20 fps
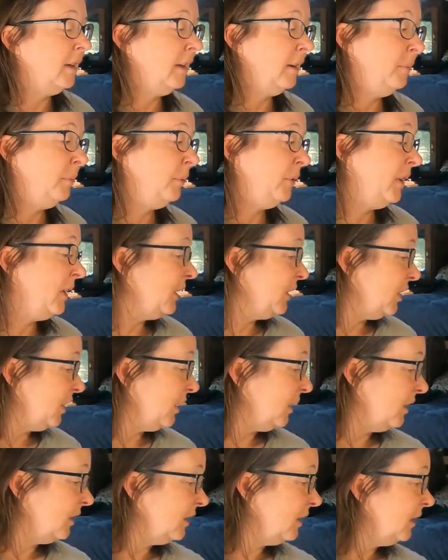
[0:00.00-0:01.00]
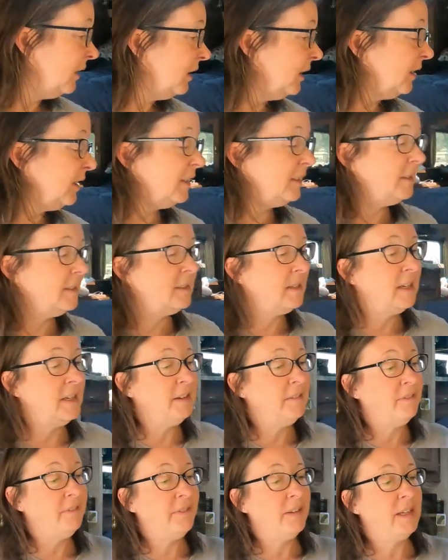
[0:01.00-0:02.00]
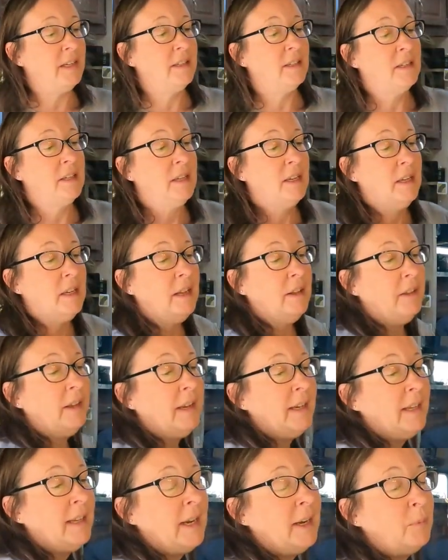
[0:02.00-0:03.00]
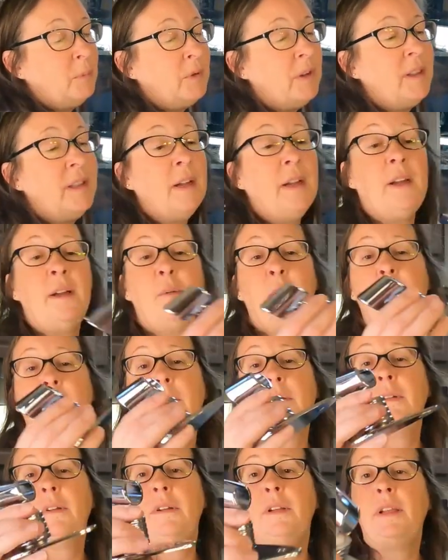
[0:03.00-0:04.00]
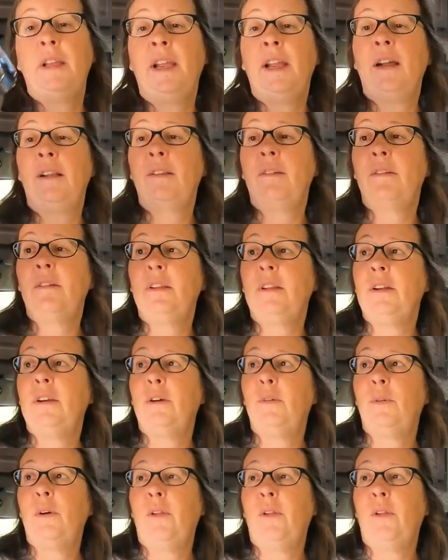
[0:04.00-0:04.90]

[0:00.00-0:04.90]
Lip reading: I'm pretty sure this is going to fit. It came with a handle to go